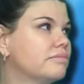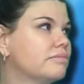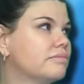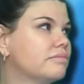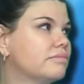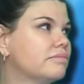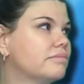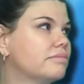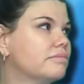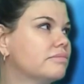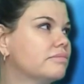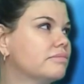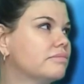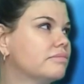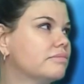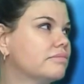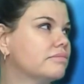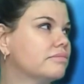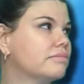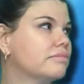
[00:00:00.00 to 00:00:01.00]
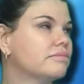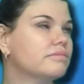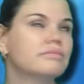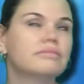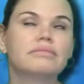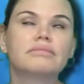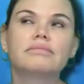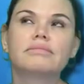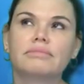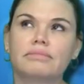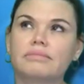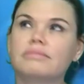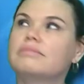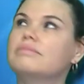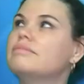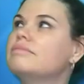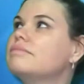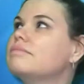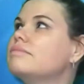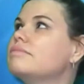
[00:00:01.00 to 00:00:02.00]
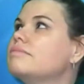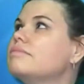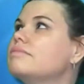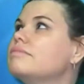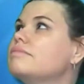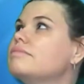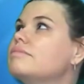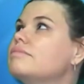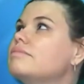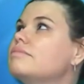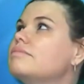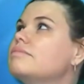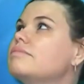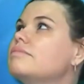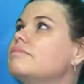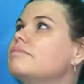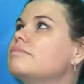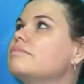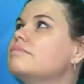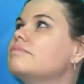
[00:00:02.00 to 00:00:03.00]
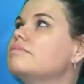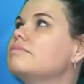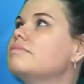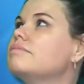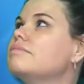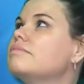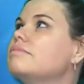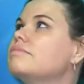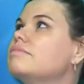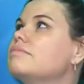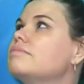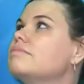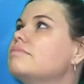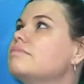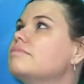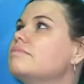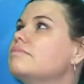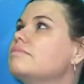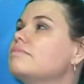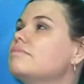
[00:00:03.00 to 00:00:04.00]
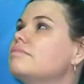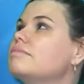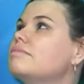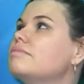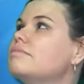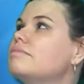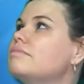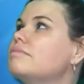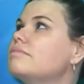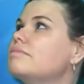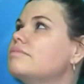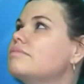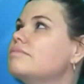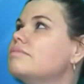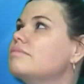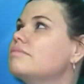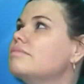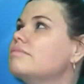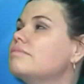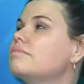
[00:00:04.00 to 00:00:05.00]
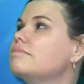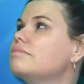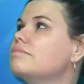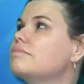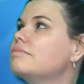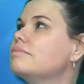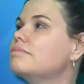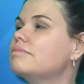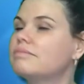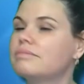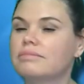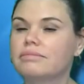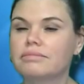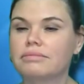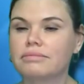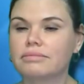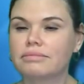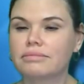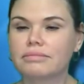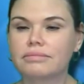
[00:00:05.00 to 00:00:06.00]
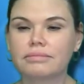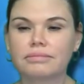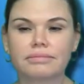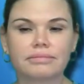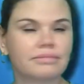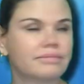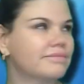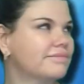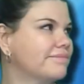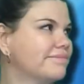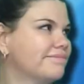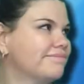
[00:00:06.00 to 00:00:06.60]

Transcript: [no speech]